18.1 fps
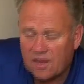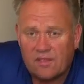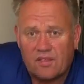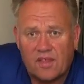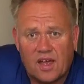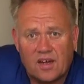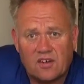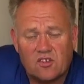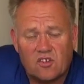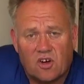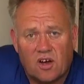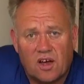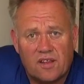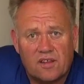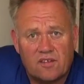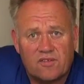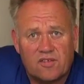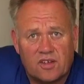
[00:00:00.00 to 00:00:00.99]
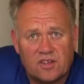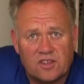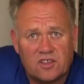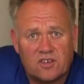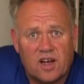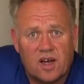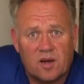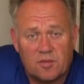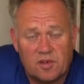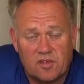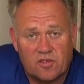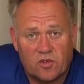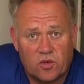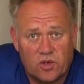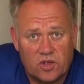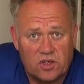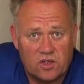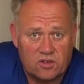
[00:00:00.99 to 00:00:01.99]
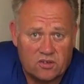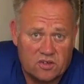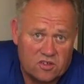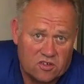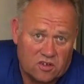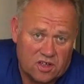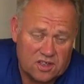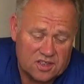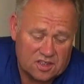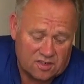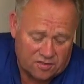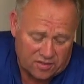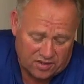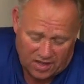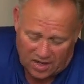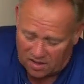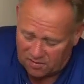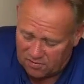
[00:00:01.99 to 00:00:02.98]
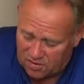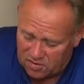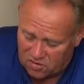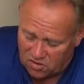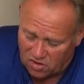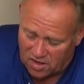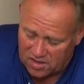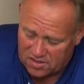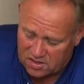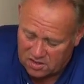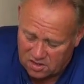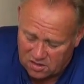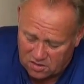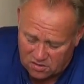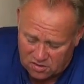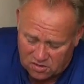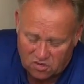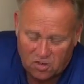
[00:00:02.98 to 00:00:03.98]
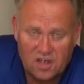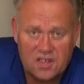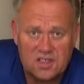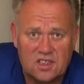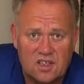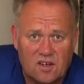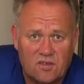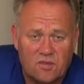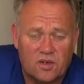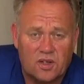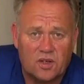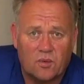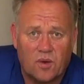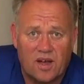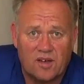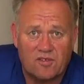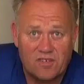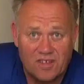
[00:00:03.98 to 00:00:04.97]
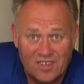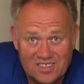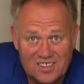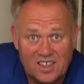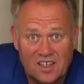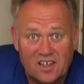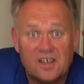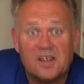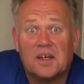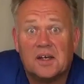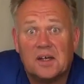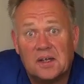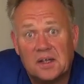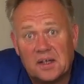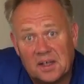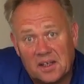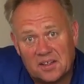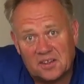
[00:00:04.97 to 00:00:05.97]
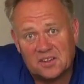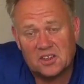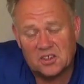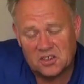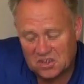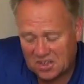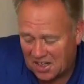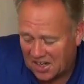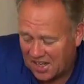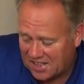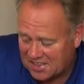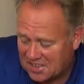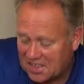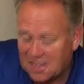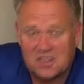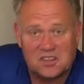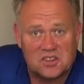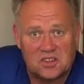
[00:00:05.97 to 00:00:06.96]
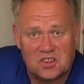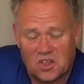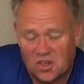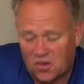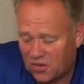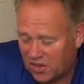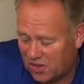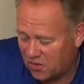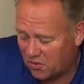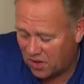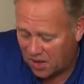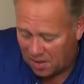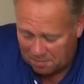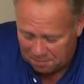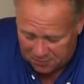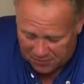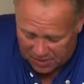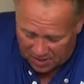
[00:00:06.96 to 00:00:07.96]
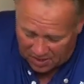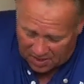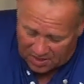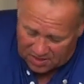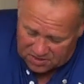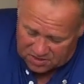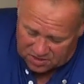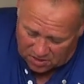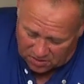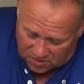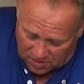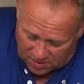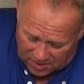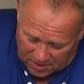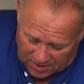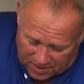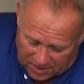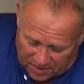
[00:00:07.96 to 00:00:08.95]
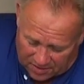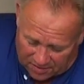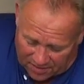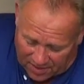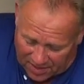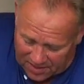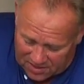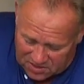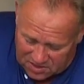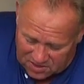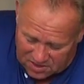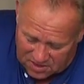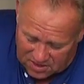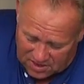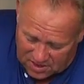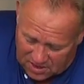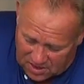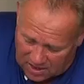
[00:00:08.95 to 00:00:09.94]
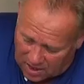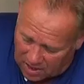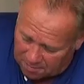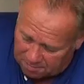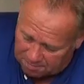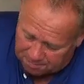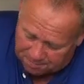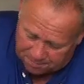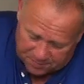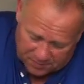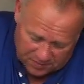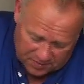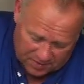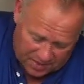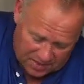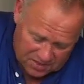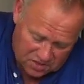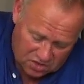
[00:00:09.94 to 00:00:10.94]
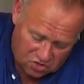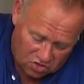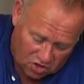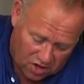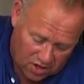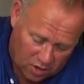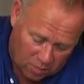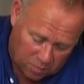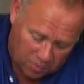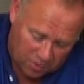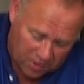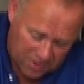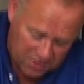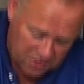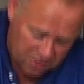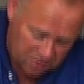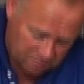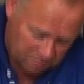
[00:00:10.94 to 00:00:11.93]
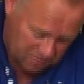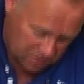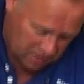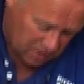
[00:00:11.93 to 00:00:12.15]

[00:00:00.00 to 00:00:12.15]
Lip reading: then dry the filter out before you do the dry stuff again. If you try to do the dry stuff with a wet filter, it'll just collect it and just clog it all up. So that's the dry operation